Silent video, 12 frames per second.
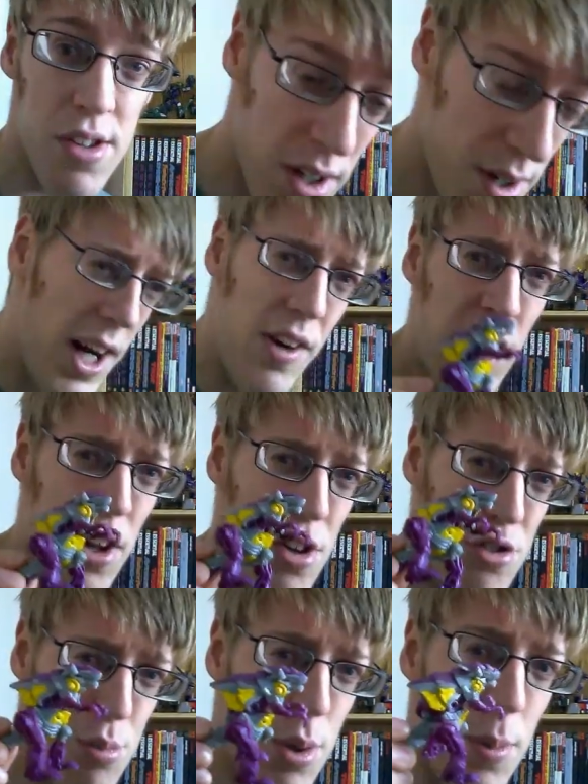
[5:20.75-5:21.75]
to pick up. I
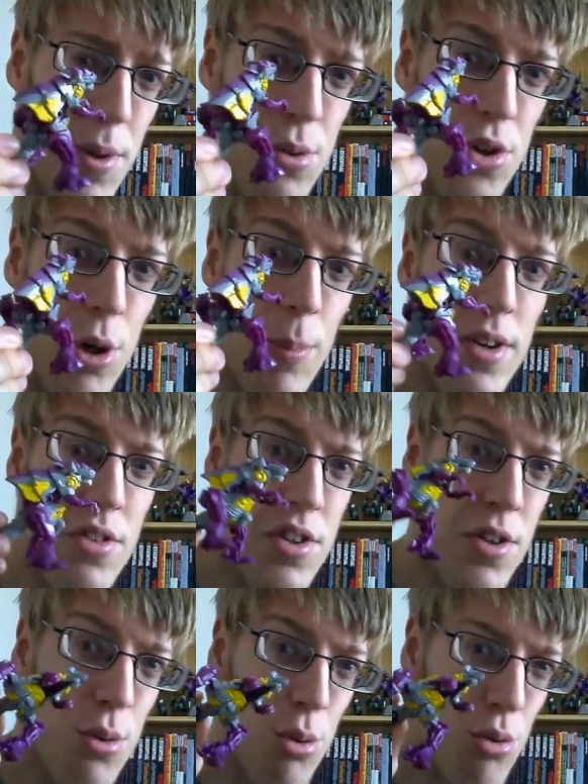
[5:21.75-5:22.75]
realise I should probably talk about
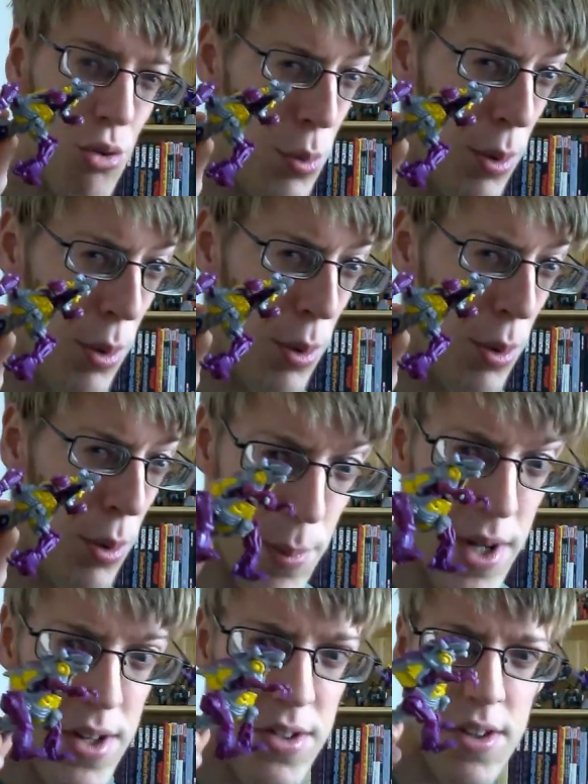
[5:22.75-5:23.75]
Sinister's robot mode for a
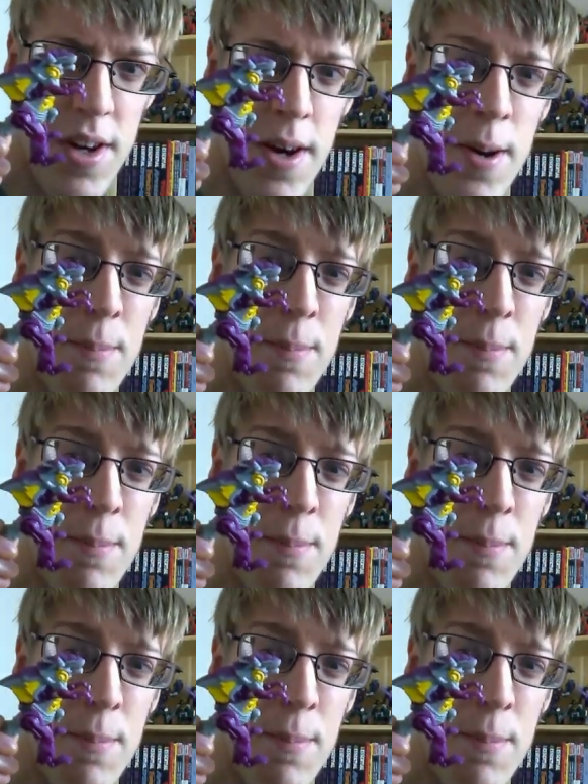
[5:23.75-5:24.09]
bit.